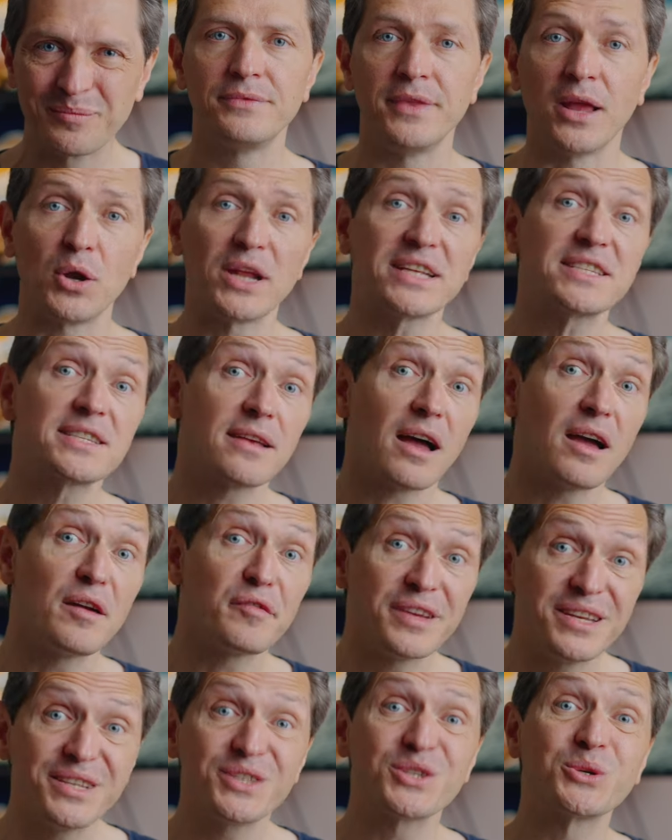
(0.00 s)
Now let's
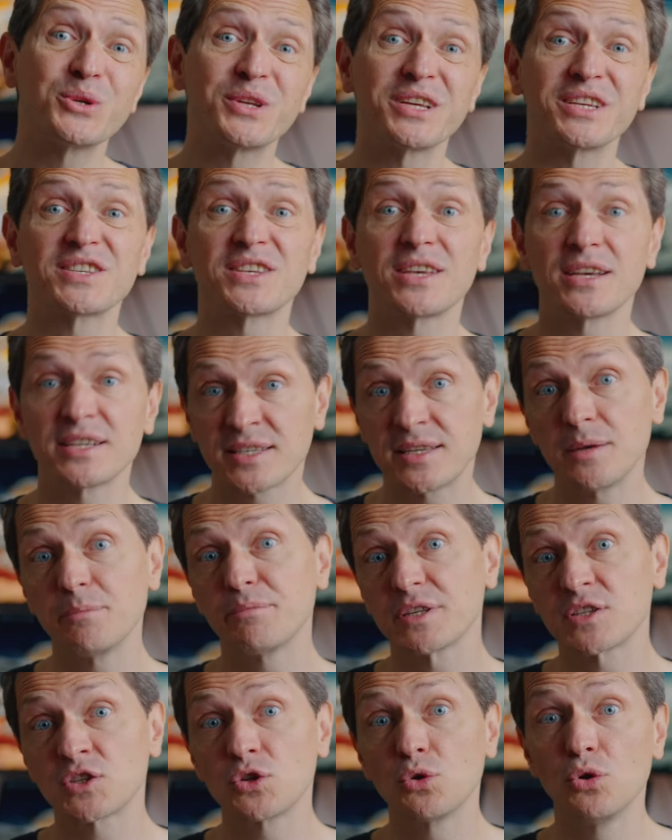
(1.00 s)
dive into this
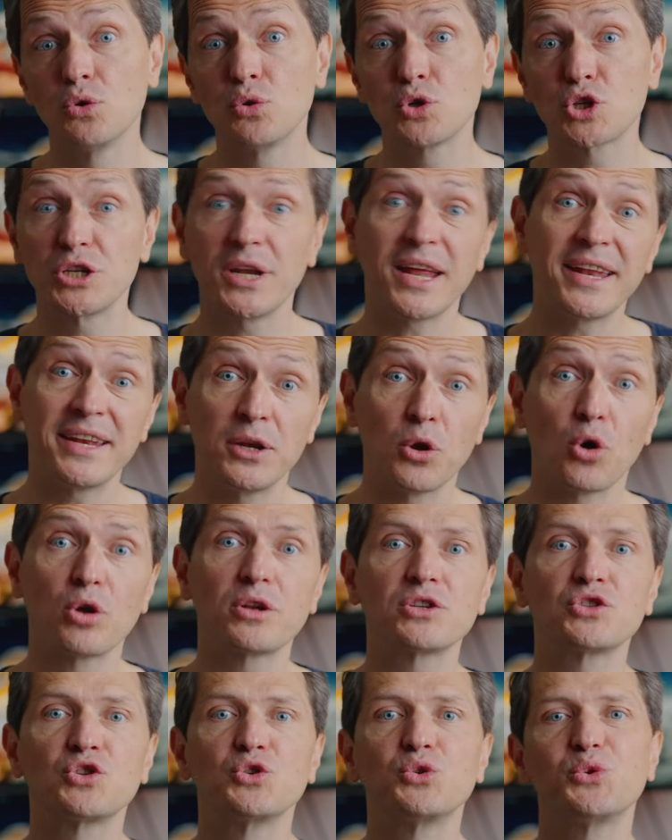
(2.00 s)
simple solution and in
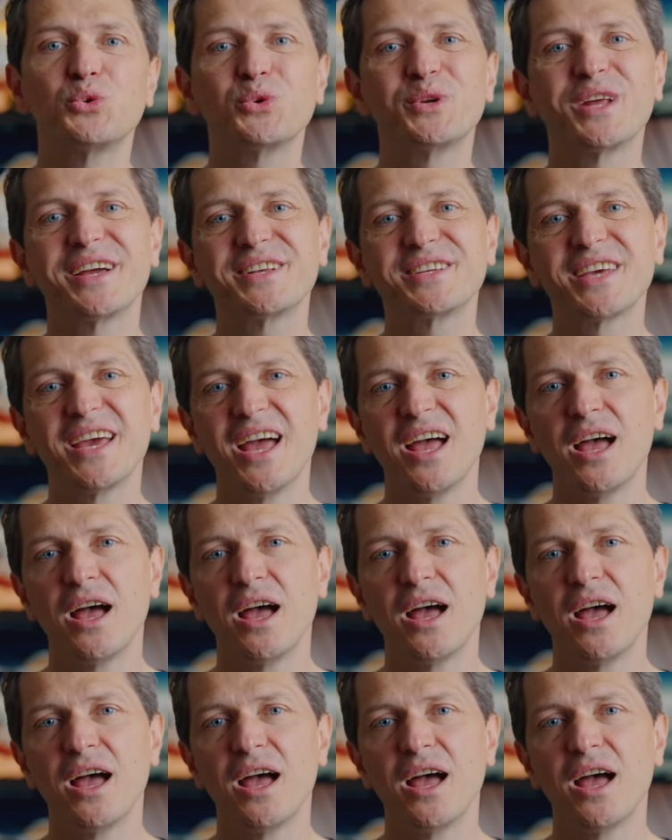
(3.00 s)
order to do that,